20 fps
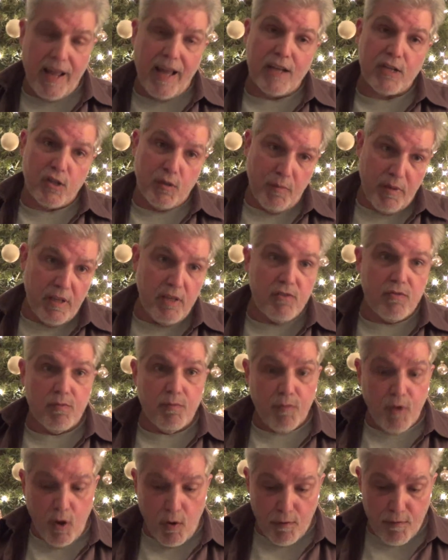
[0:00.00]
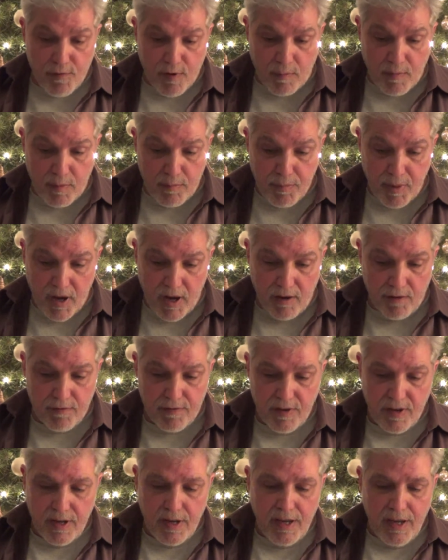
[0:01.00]
It actually means, you know, from
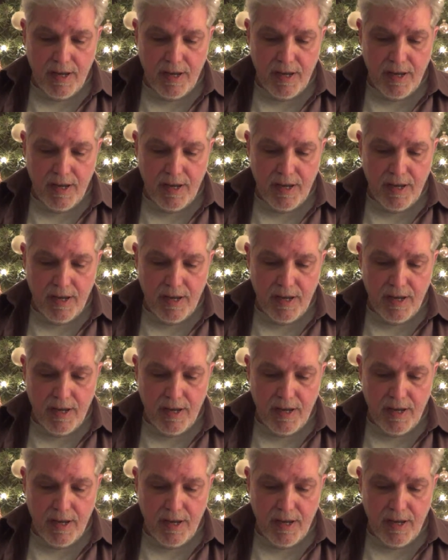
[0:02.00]
above.